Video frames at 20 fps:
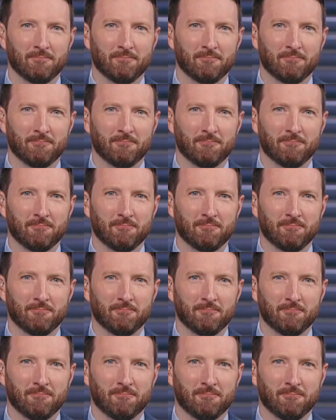
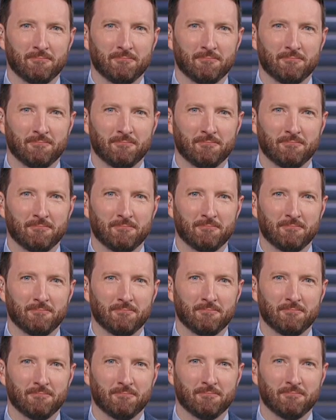
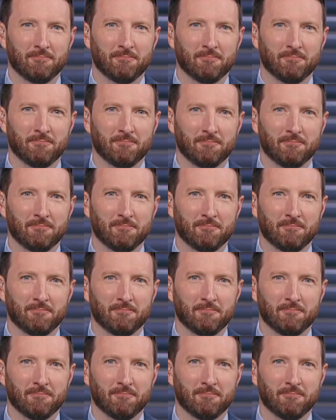
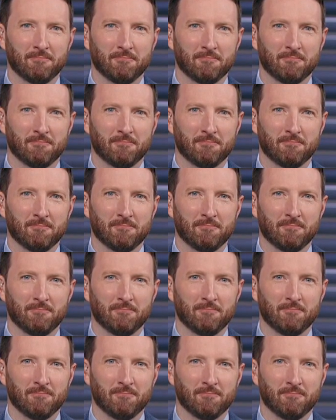
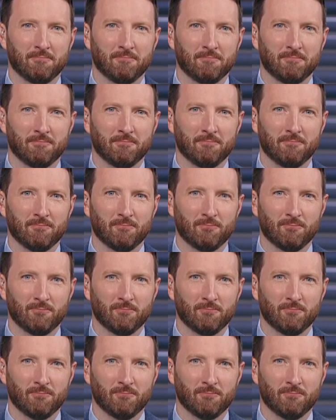(not speaking)